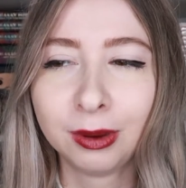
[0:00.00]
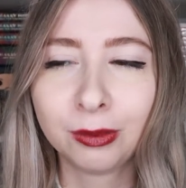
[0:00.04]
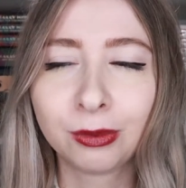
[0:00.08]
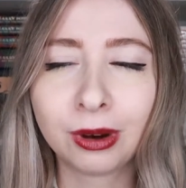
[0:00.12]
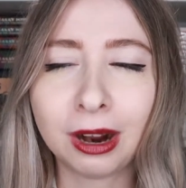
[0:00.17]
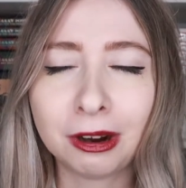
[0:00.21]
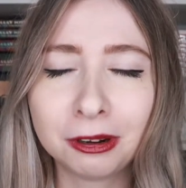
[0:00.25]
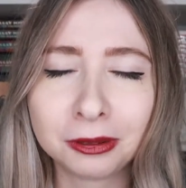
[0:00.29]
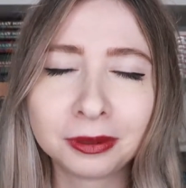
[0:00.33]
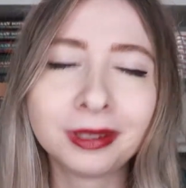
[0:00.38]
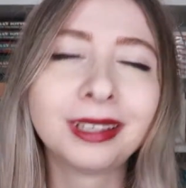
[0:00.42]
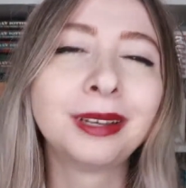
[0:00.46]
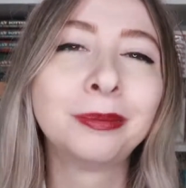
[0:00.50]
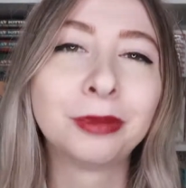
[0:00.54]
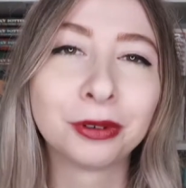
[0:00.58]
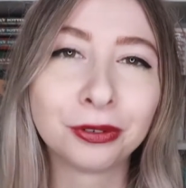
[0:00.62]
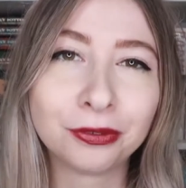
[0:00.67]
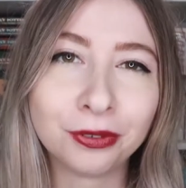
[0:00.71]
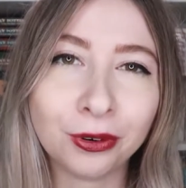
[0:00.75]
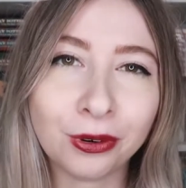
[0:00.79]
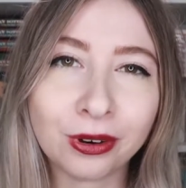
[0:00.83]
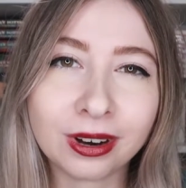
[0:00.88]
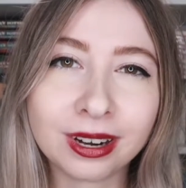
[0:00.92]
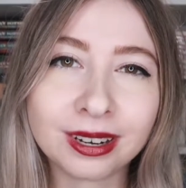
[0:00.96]
probably
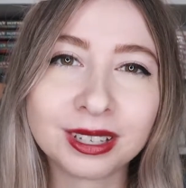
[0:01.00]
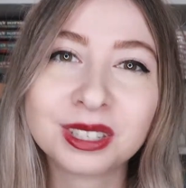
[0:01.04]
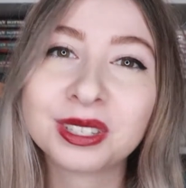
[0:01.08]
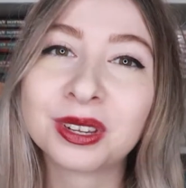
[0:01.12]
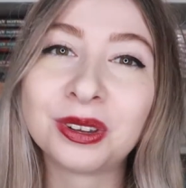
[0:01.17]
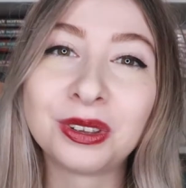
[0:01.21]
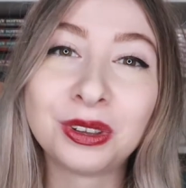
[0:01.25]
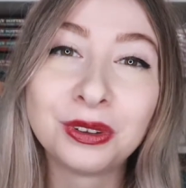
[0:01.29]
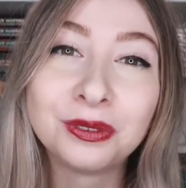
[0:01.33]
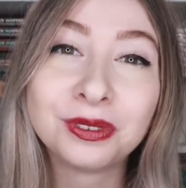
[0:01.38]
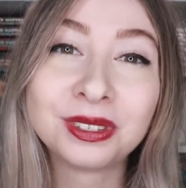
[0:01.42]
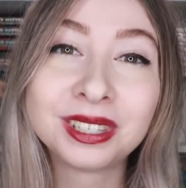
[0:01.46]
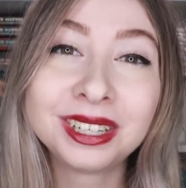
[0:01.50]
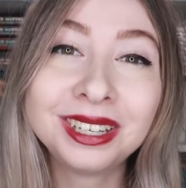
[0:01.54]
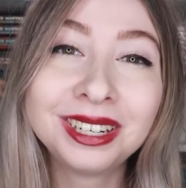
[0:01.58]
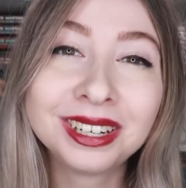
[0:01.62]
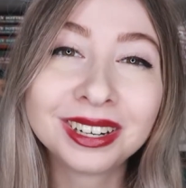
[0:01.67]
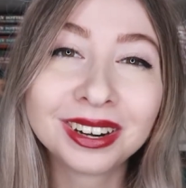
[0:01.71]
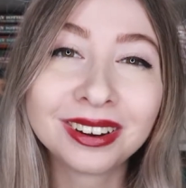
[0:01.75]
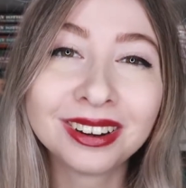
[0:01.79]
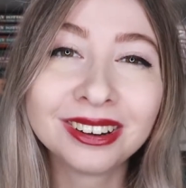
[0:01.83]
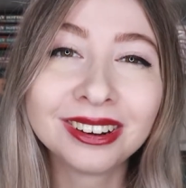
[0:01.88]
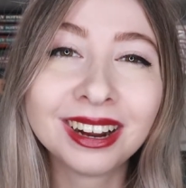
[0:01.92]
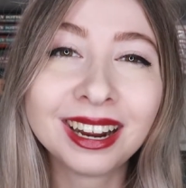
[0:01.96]
before, so you've seen
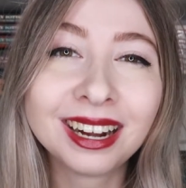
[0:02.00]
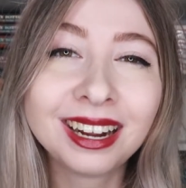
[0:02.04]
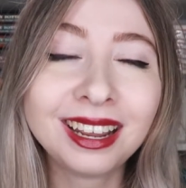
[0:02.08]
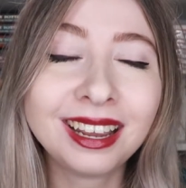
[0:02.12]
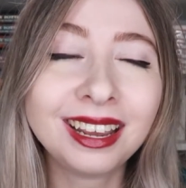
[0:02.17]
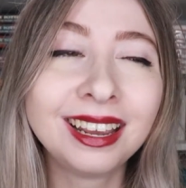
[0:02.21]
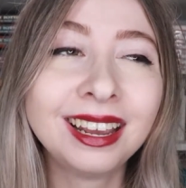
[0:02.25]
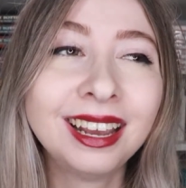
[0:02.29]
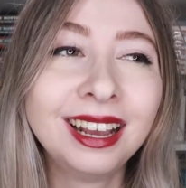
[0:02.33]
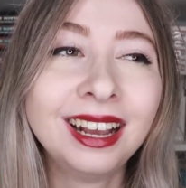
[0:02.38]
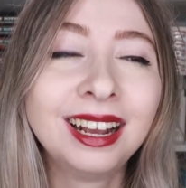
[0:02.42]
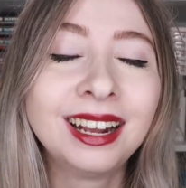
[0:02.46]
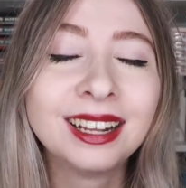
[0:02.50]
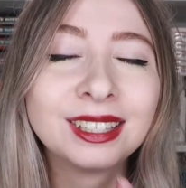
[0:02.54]
it already.